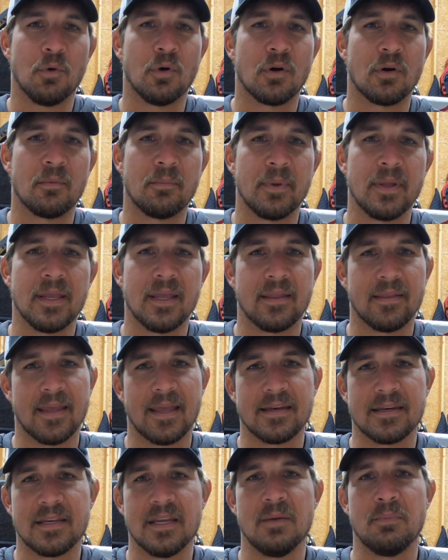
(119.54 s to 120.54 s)
wanted to be in
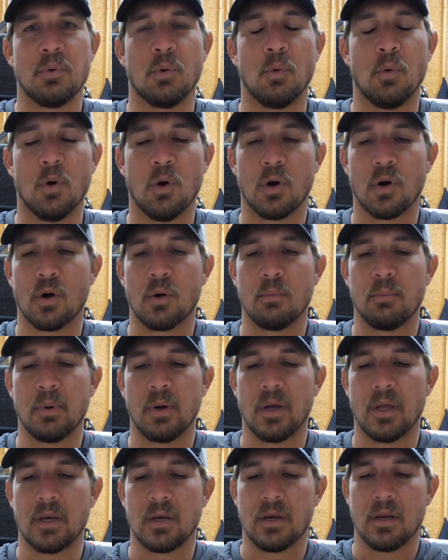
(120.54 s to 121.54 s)
that deeper water.
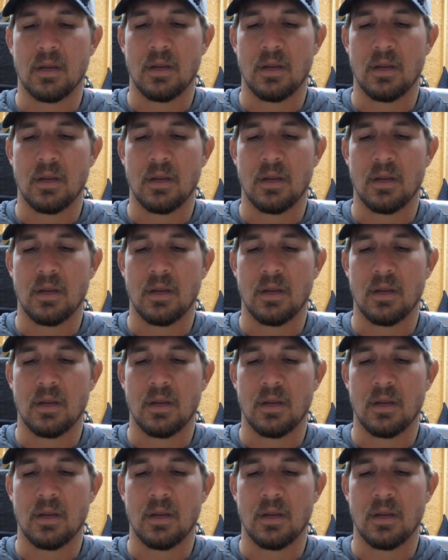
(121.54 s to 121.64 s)
But